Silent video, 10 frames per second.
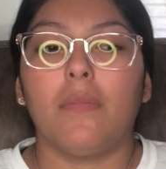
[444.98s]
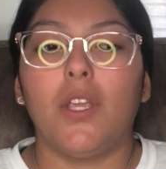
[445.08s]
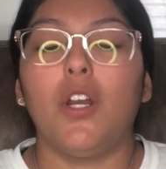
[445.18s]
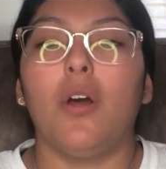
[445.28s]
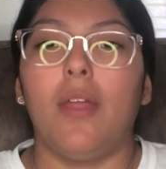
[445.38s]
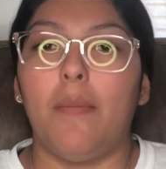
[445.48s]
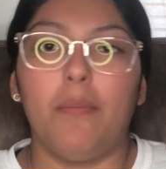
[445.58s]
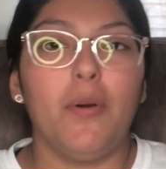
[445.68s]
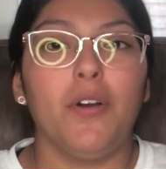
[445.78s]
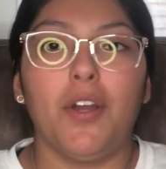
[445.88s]
they
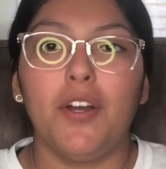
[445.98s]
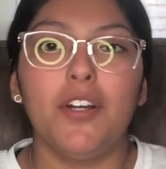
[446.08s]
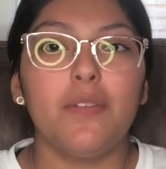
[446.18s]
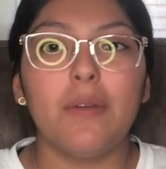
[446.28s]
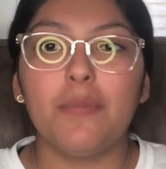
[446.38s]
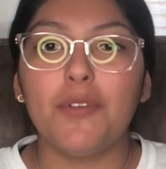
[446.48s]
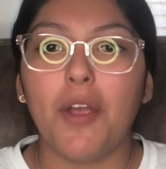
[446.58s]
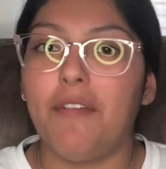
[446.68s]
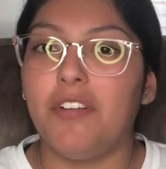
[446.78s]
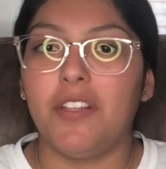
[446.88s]
hooked me up to
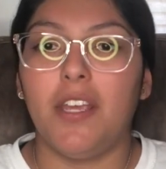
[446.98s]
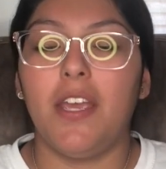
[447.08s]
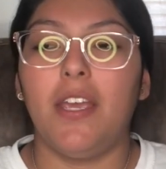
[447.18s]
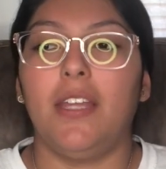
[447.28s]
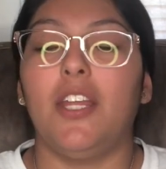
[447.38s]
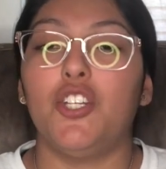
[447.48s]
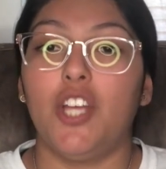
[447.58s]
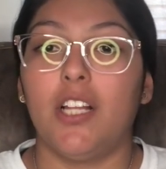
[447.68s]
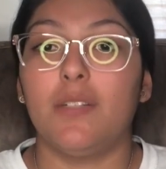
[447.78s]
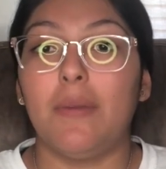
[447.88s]
everything, and they
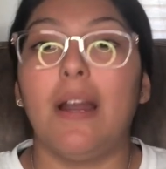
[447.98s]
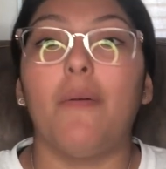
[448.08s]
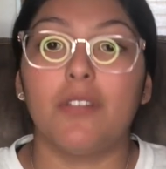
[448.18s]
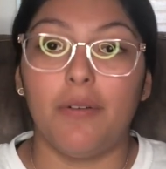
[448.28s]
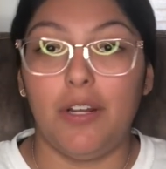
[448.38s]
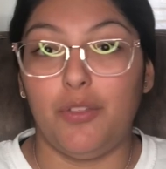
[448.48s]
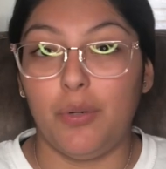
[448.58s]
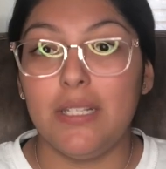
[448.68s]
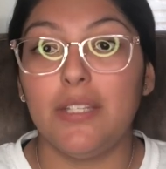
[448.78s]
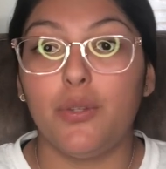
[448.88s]
checked me, and I was already
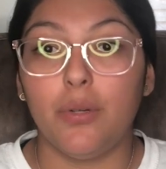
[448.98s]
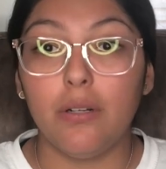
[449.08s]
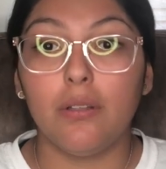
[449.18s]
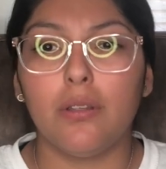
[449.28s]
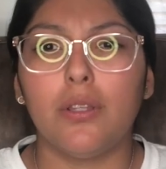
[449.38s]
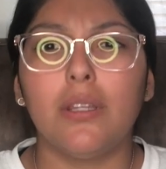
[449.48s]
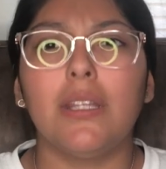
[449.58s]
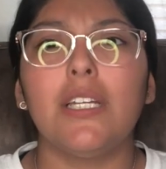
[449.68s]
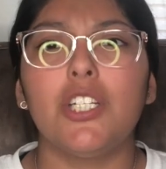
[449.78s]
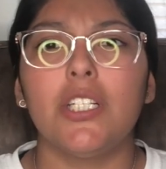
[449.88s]
I
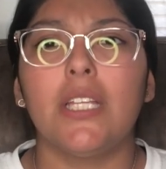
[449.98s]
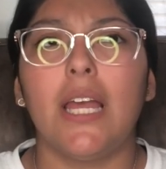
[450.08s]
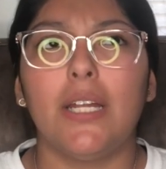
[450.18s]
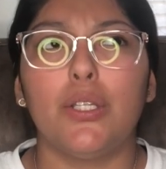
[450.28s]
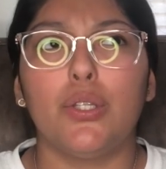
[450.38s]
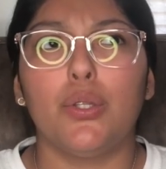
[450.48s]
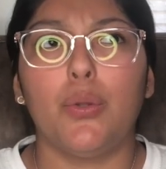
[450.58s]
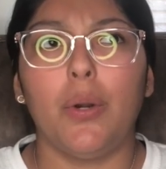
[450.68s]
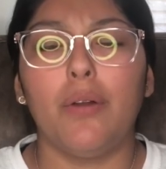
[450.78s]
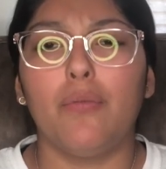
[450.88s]
think she said
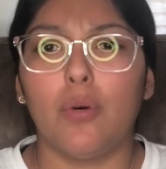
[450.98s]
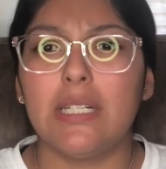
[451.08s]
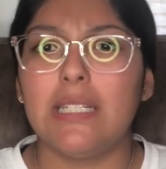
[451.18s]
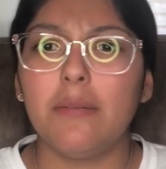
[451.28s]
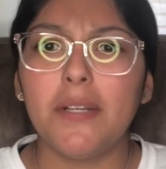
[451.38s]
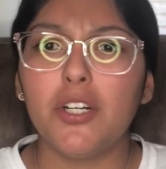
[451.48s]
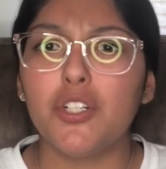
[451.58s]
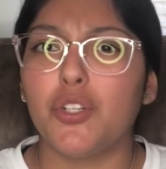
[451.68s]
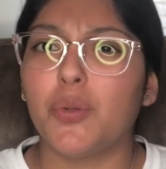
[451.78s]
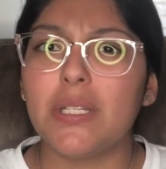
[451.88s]
3 to 4
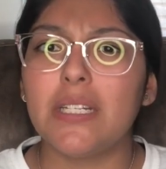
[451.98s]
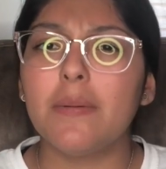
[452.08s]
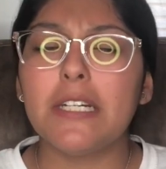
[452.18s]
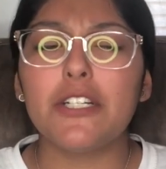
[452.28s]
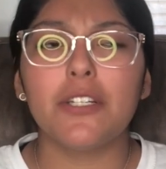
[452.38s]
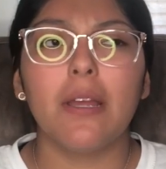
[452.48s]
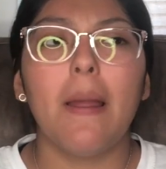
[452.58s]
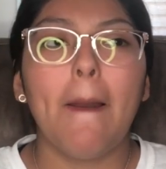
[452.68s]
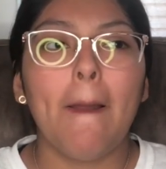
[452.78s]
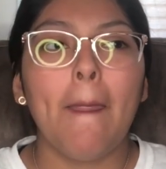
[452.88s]
centimeters or 3 centimeters,
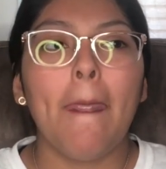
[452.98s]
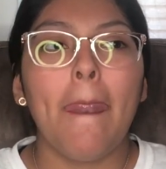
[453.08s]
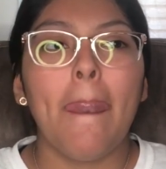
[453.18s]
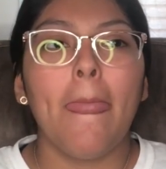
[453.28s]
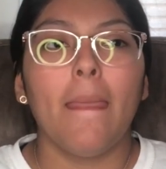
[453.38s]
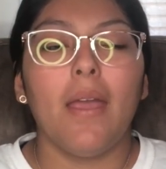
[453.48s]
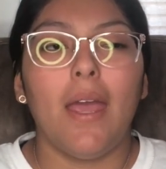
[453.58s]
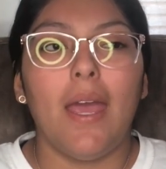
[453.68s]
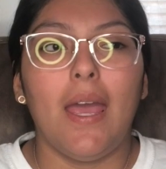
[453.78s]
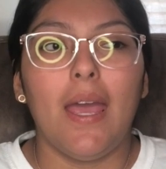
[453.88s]

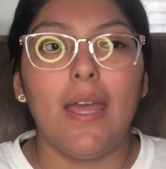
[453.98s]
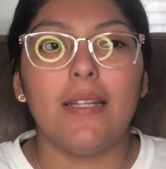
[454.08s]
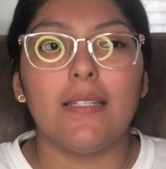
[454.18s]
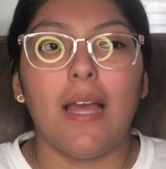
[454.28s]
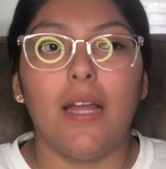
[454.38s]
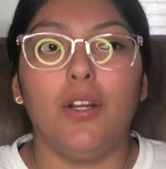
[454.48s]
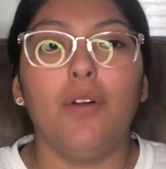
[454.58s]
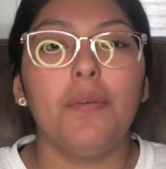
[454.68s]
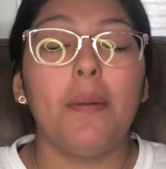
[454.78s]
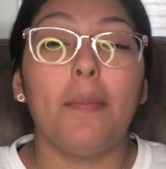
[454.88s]
and I
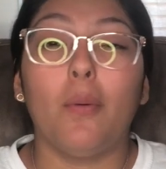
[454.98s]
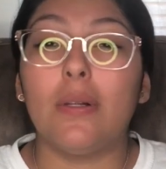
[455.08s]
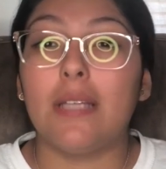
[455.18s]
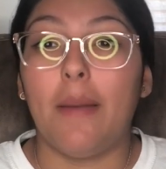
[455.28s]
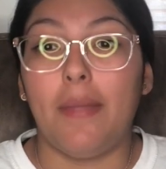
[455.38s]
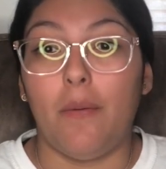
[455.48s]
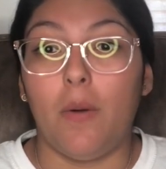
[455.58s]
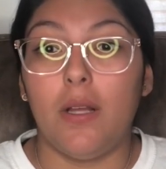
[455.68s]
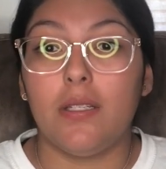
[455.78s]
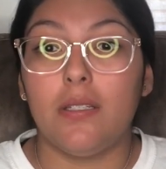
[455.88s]
don't remember what time that
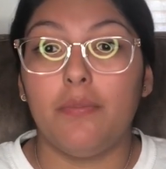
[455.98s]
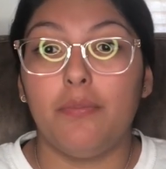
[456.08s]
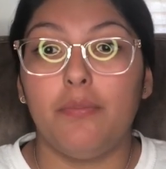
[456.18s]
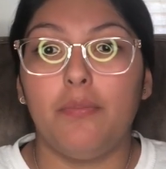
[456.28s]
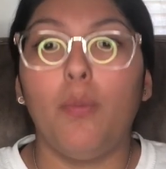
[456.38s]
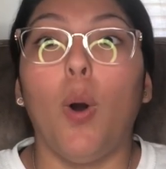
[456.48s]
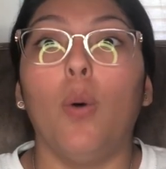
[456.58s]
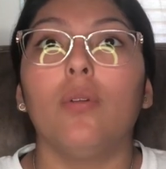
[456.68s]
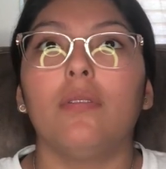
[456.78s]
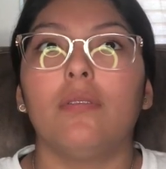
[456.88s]
was. Well,
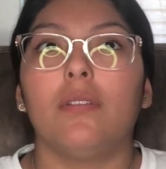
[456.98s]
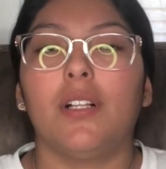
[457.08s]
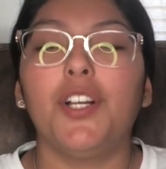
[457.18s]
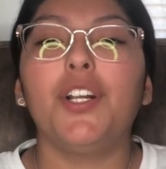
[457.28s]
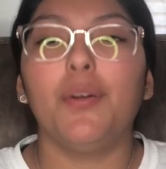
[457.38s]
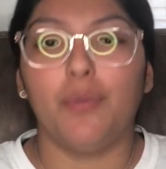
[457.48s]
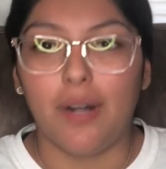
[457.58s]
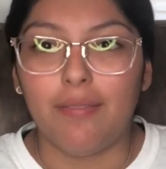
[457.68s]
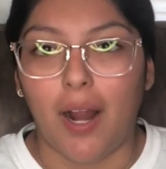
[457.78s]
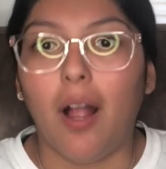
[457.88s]
clearly
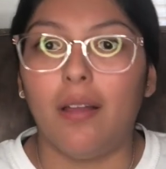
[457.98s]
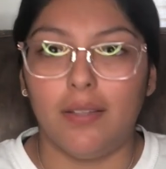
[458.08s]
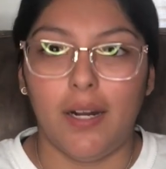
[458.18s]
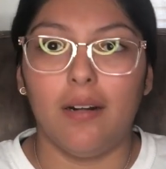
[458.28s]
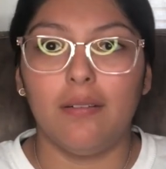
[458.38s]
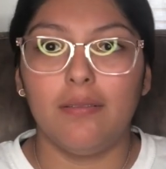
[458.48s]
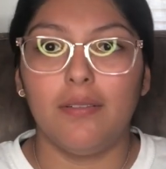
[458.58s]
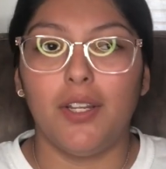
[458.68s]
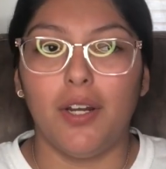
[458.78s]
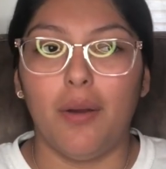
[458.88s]
whenever I got there,
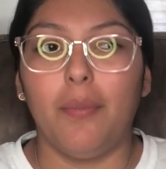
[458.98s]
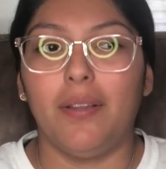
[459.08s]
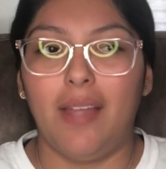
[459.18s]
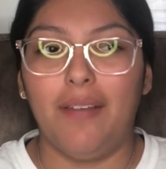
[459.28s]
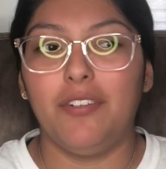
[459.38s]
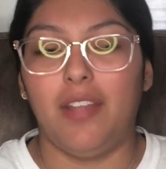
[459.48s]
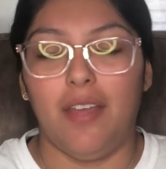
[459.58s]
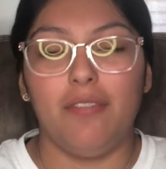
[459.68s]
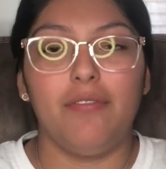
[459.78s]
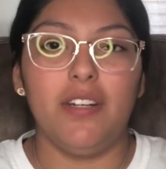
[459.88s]
but after
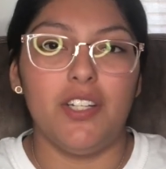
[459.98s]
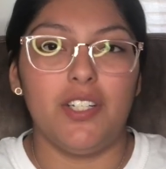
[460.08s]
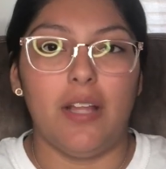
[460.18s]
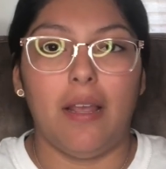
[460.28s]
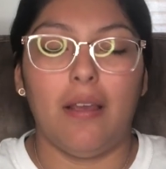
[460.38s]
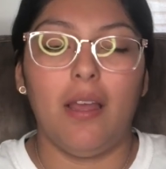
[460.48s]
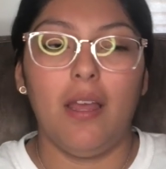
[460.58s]
they finished like